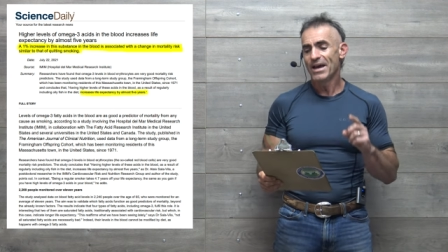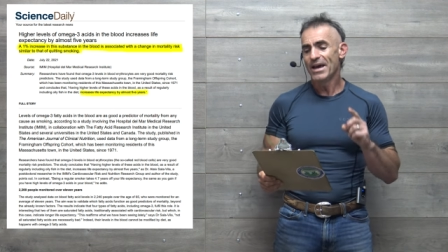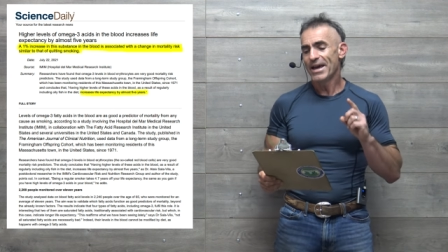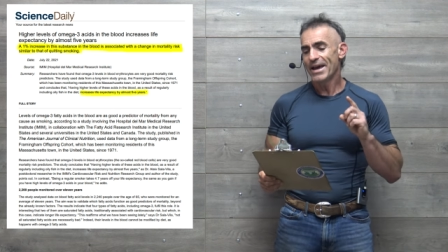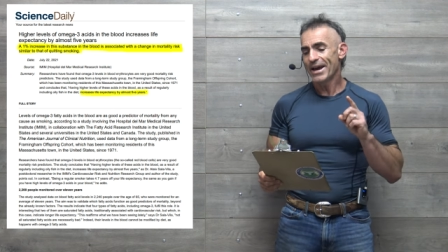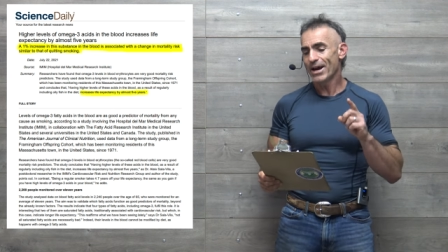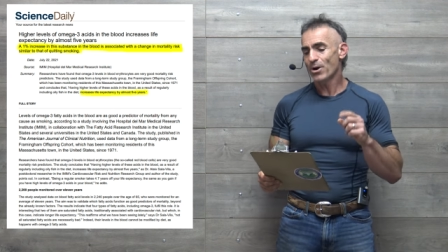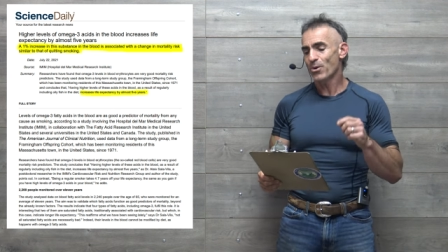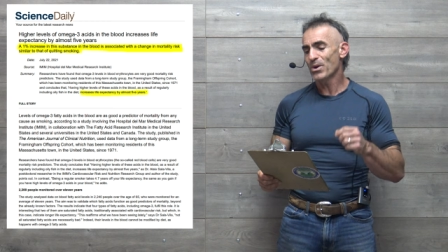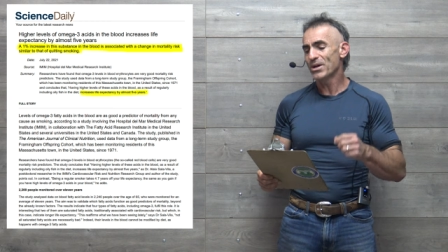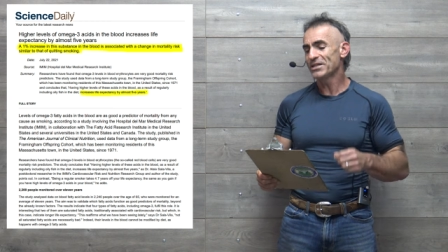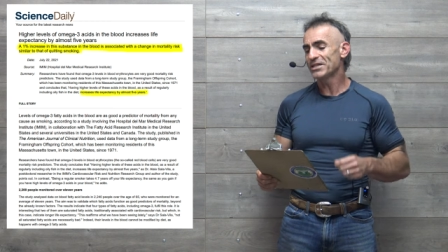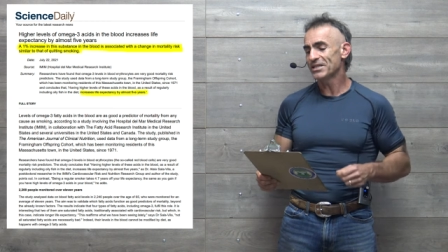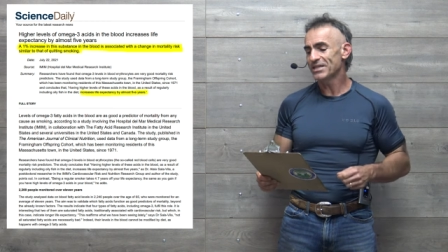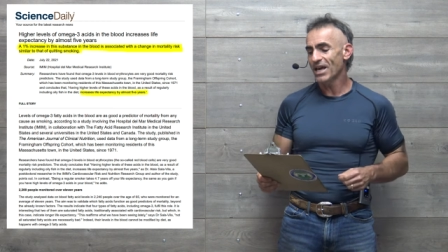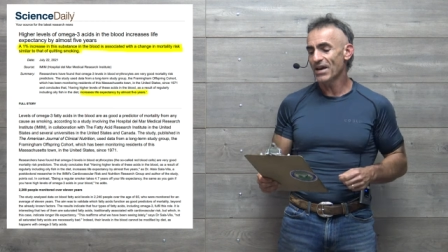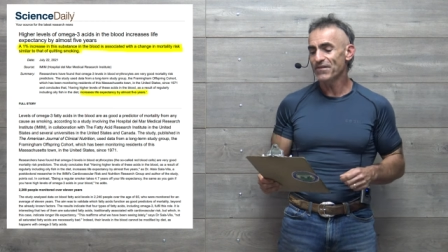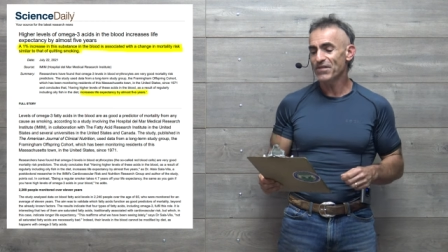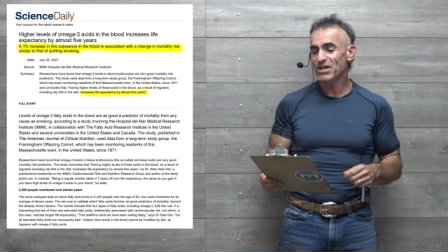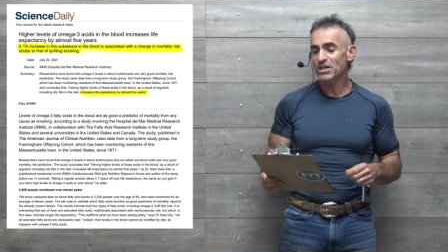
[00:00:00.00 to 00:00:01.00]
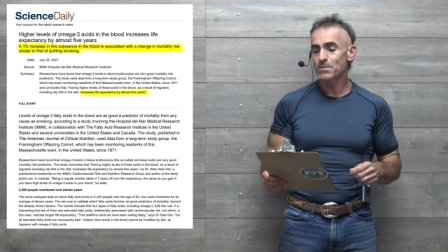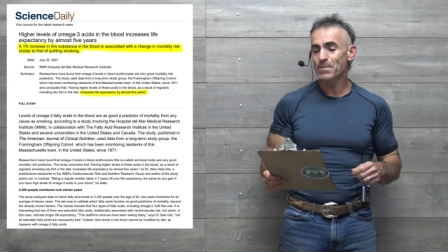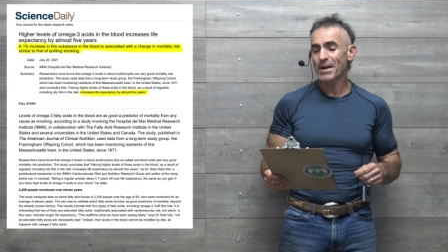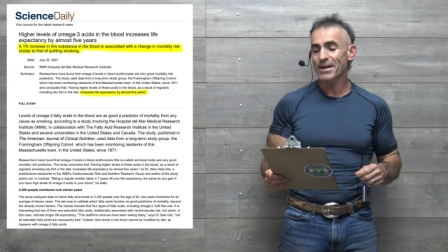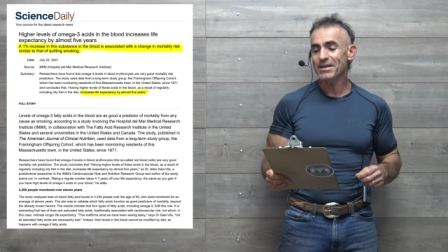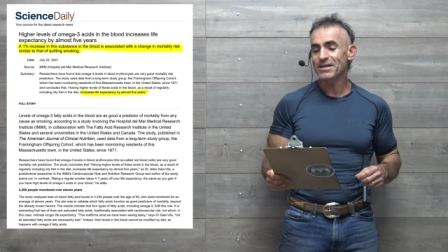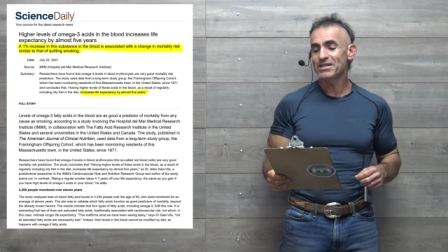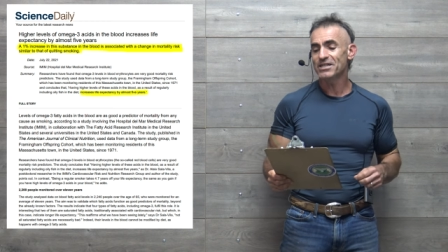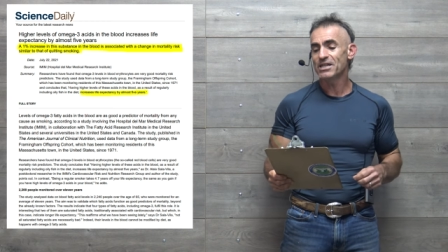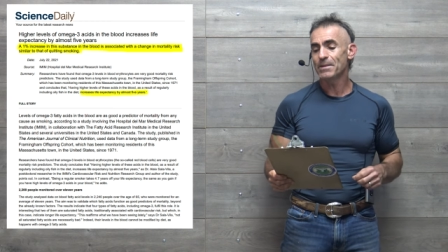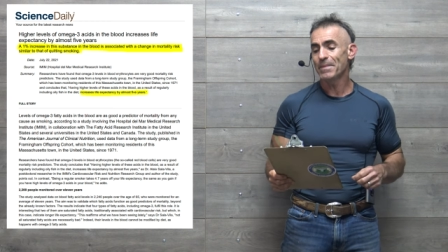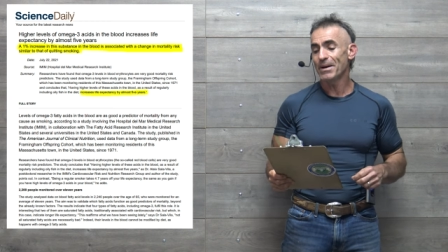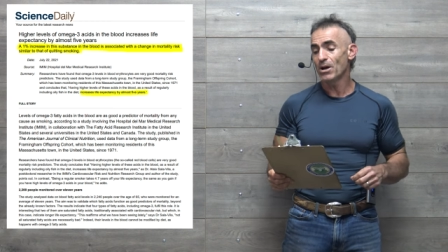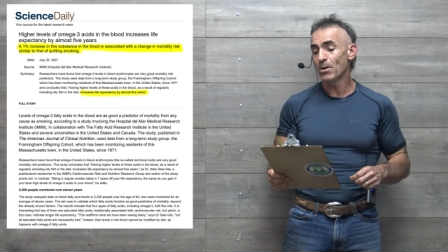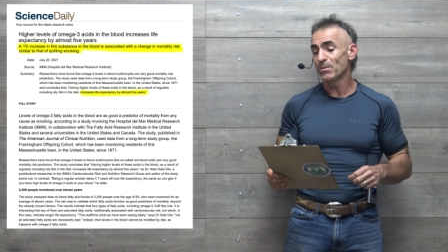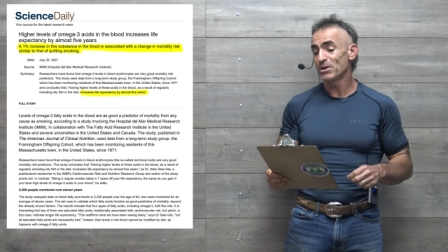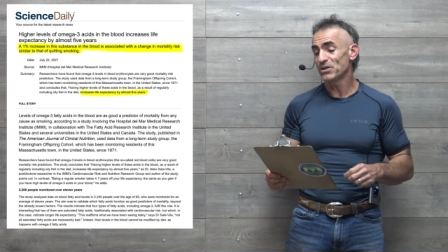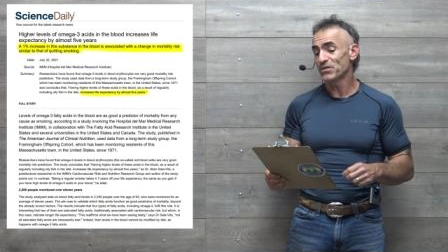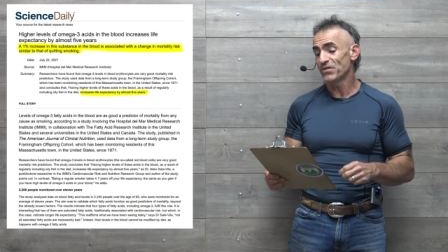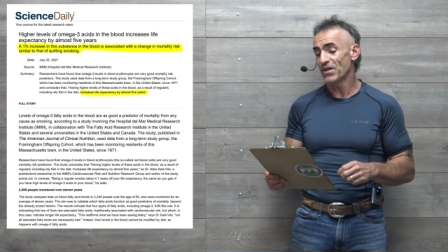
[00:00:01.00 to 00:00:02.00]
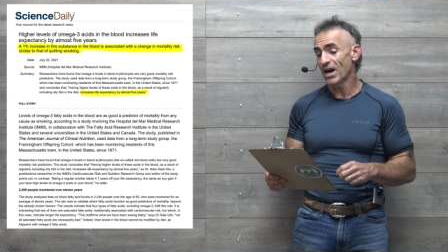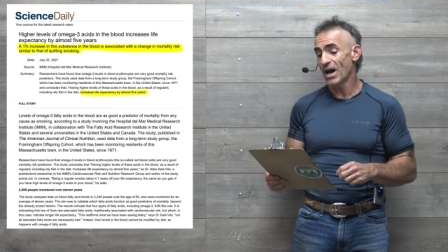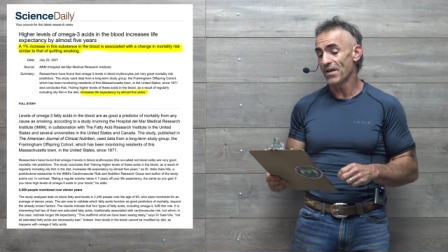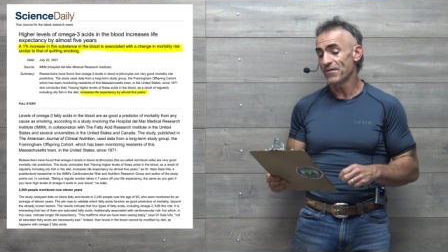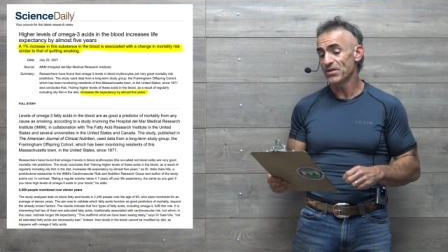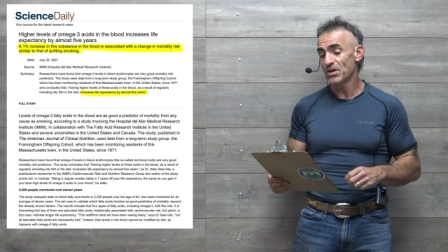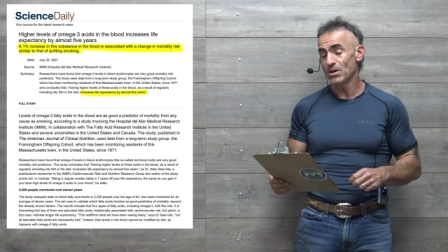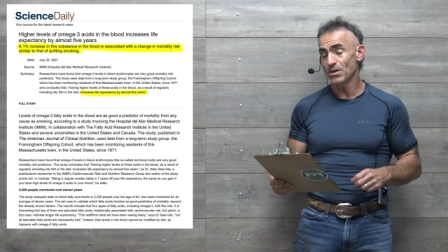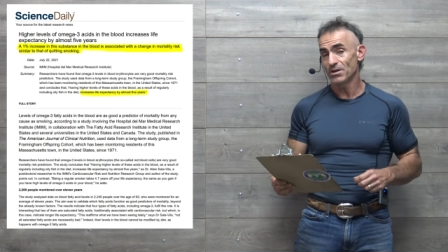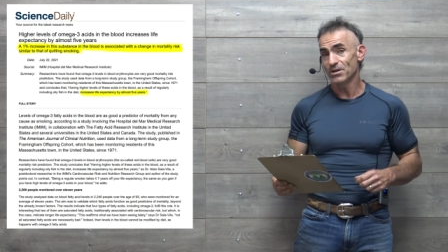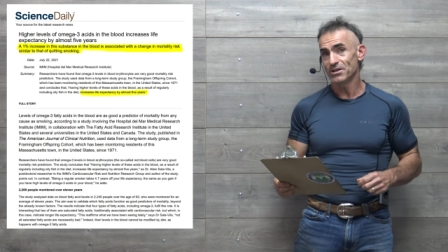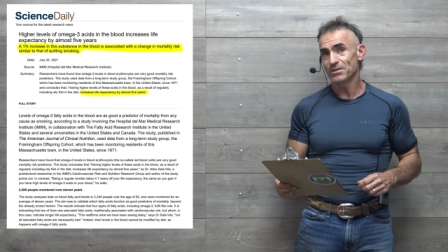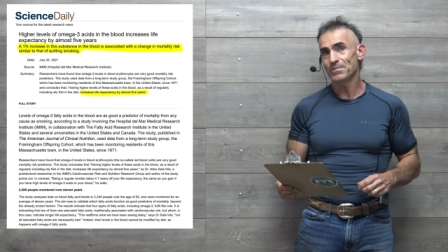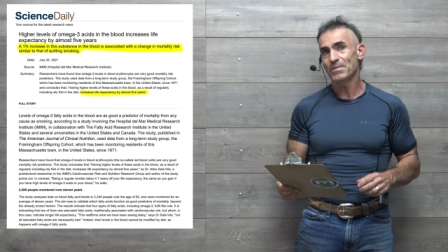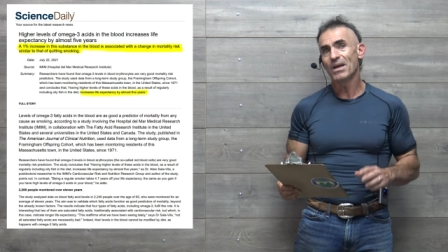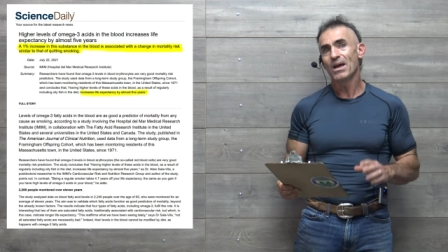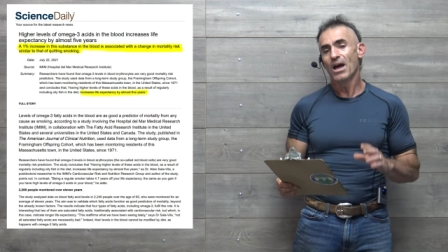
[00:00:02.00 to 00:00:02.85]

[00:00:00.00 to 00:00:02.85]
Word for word: Increases life expectancy by almost five years.